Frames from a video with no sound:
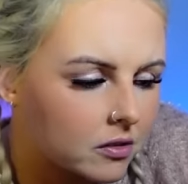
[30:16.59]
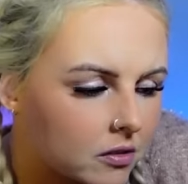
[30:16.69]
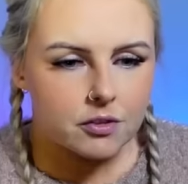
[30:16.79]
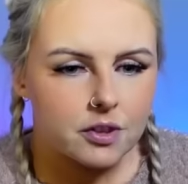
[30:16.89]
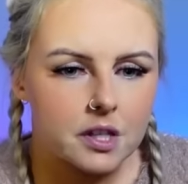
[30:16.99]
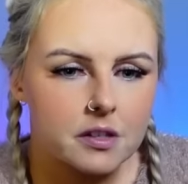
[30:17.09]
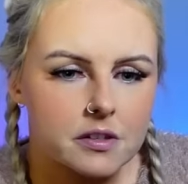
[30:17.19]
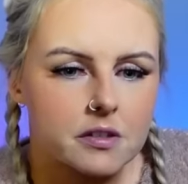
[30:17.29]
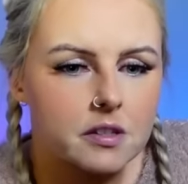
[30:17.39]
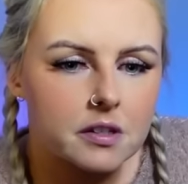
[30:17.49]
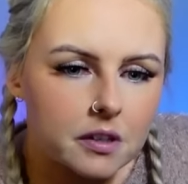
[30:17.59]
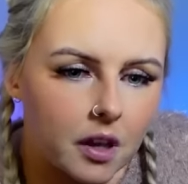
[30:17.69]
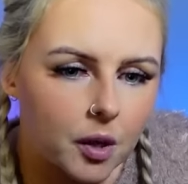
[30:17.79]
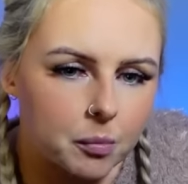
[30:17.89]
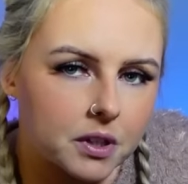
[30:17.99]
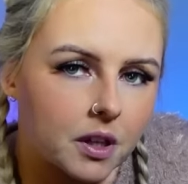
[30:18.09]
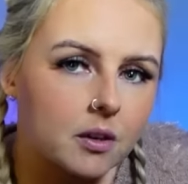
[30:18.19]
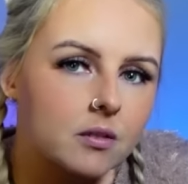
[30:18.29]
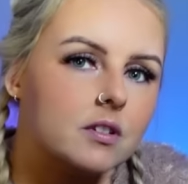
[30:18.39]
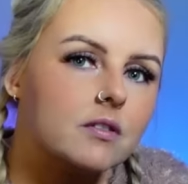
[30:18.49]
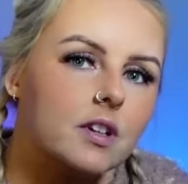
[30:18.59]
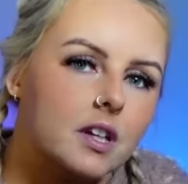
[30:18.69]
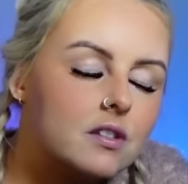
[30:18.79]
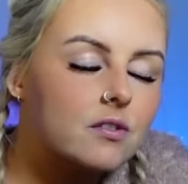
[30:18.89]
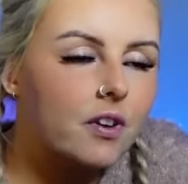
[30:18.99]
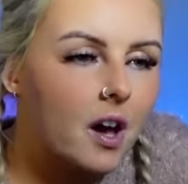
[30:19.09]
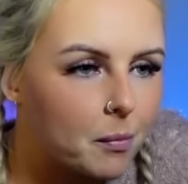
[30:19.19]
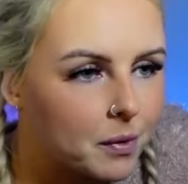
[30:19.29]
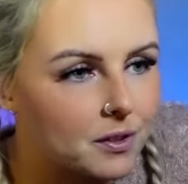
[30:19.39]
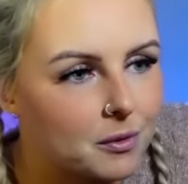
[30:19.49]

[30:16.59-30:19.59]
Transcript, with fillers: A few things didn't happen that I would have liked to have happened,